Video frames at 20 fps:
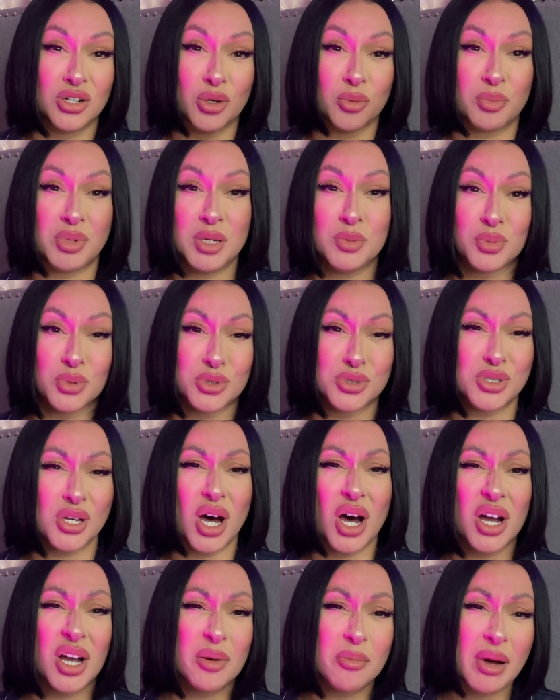people
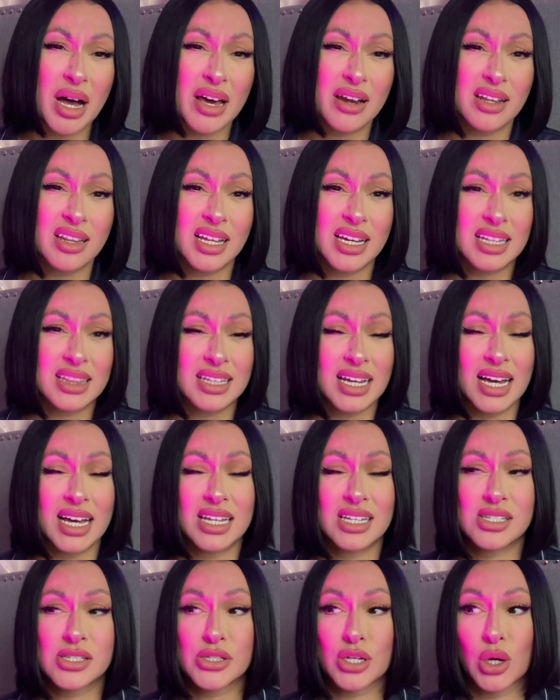talk about it like
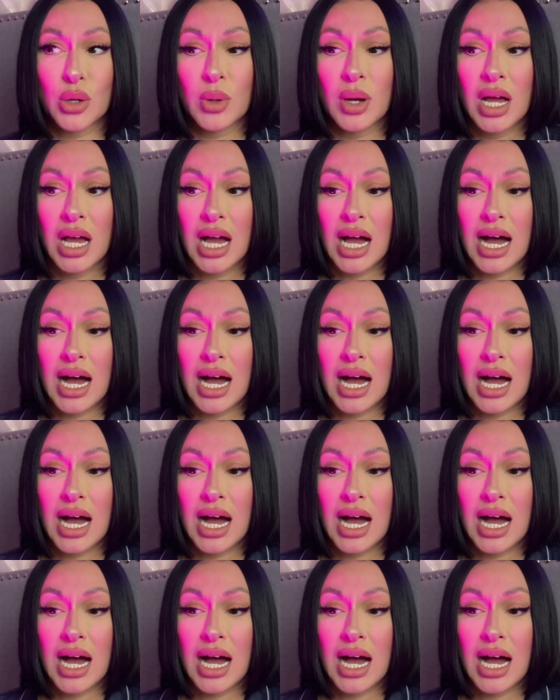that. So